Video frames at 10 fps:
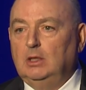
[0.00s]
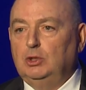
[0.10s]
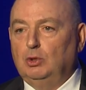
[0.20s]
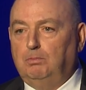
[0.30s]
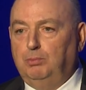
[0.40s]

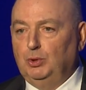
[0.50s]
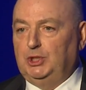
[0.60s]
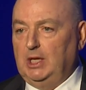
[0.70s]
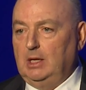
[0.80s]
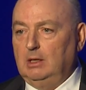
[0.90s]
to
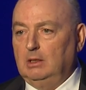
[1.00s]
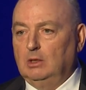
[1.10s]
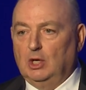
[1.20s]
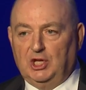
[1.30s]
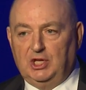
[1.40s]
putting
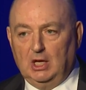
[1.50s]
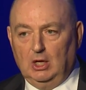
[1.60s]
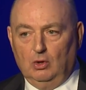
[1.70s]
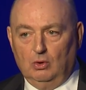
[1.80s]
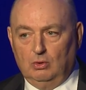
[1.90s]

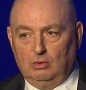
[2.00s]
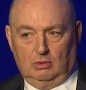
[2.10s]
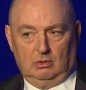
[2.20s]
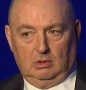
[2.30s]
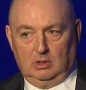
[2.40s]
yellow
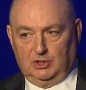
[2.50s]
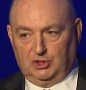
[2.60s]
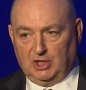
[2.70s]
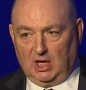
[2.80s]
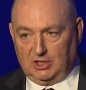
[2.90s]

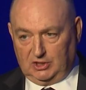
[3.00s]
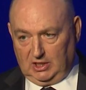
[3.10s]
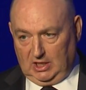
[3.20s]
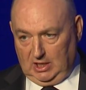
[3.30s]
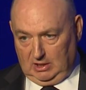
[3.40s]
stars
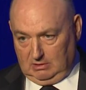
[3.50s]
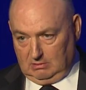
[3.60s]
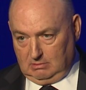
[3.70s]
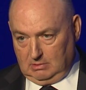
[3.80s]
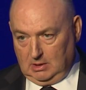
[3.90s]
again.
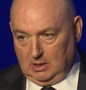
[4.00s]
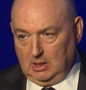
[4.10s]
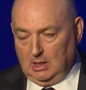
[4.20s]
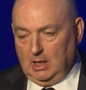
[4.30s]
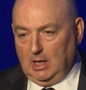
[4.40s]

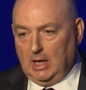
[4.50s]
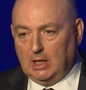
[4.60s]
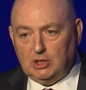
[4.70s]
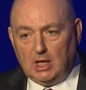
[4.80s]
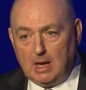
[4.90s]

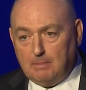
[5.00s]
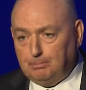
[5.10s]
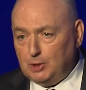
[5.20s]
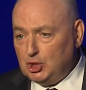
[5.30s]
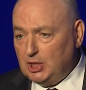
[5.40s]
And I
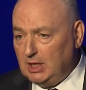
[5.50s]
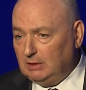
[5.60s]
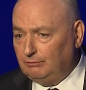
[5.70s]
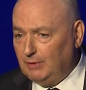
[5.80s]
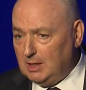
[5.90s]
appreciate
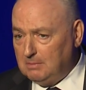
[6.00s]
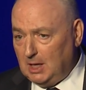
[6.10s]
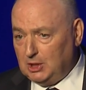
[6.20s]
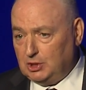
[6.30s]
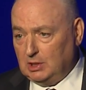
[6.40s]
very
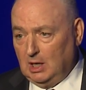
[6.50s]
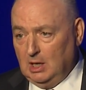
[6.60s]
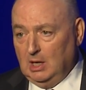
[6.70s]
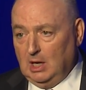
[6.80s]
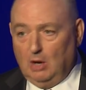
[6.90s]
much
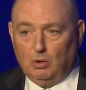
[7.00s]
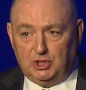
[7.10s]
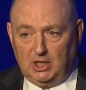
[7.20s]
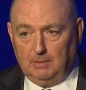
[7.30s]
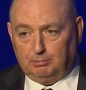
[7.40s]
our dear